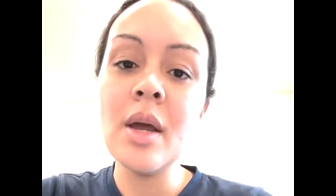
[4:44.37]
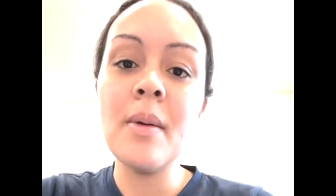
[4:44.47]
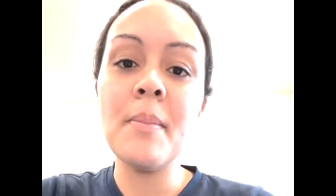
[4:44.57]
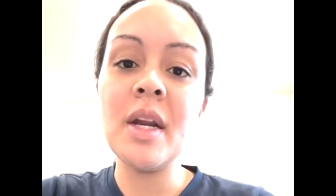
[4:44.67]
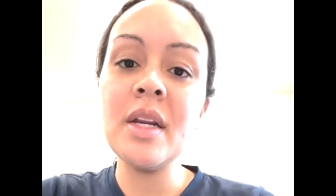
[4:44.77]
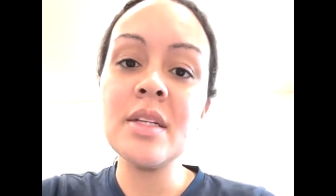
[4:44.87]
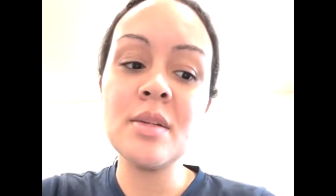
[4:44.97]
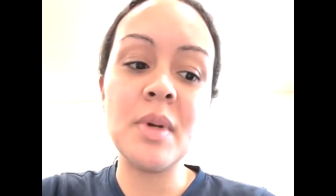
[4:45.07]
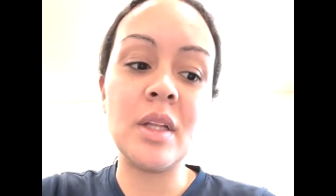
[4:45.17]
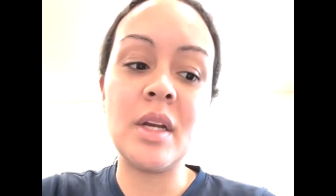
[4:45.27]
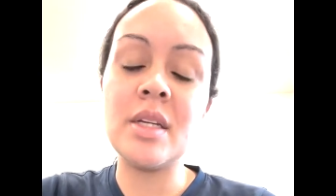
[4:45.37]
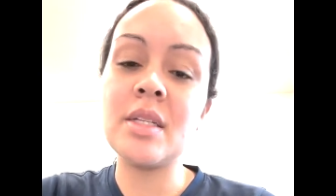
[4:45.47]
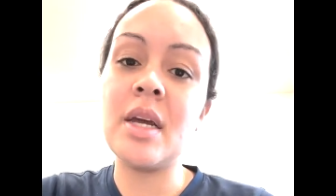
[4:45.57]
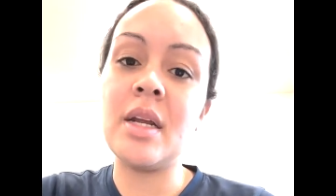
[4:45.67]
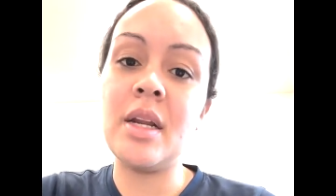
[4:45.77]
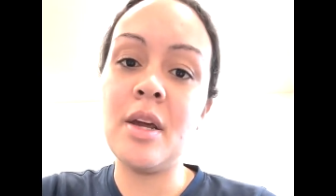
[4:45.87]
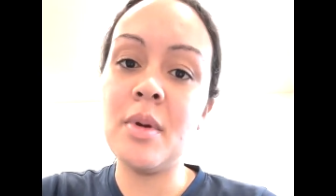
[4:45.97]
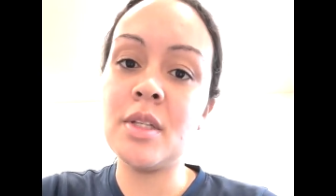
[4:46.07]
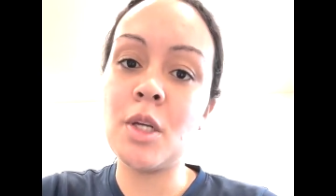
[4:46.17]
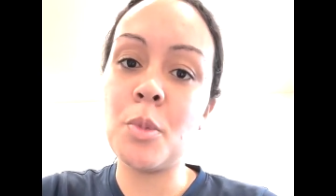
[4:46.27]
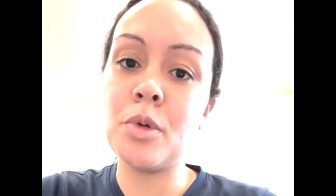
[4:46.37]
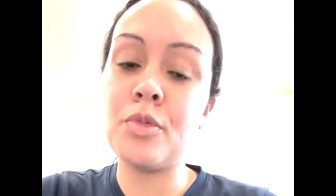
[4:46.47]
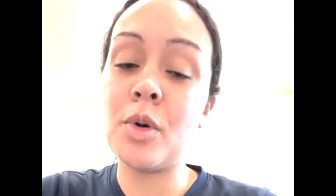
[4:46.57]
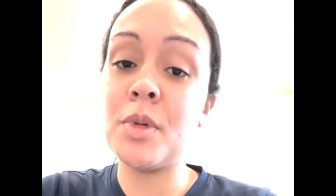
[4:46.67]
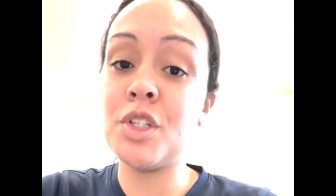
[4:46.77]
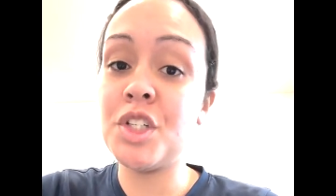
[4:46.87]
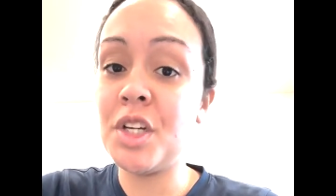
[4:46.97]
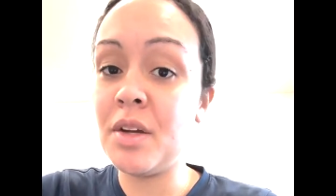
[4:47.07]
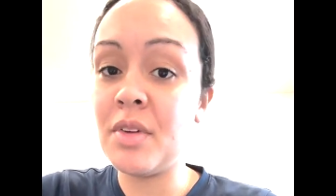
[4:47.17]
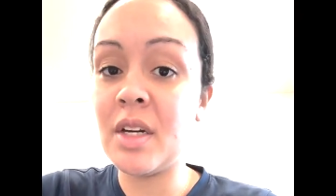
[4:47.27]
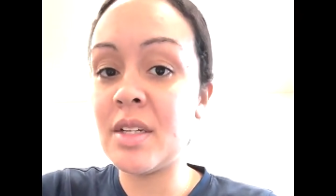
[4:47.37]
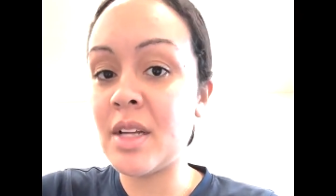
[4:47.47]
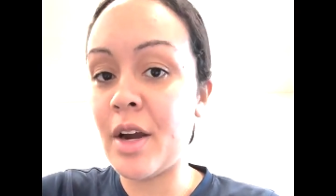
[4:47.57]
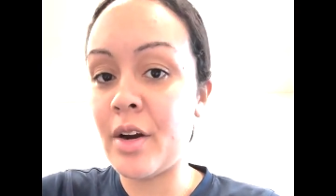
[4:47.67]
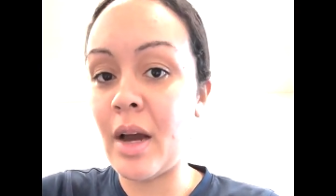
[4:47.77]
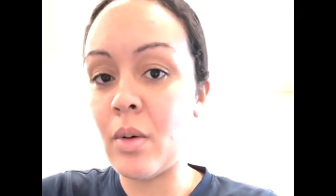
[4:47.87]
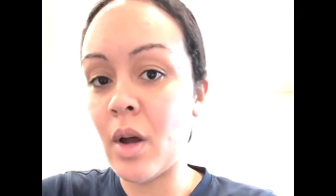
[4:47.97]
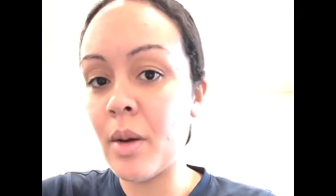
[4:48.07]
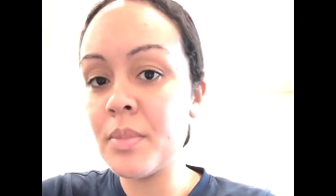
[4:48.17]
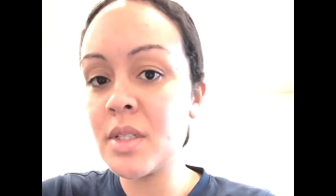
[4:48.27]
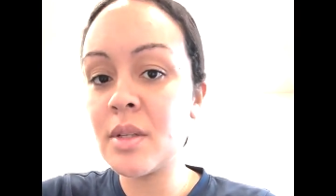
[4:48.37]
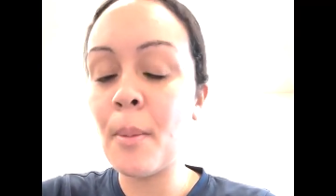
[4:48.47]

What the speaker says: Many disabilities can inhibit someone from achieving desired outcomes.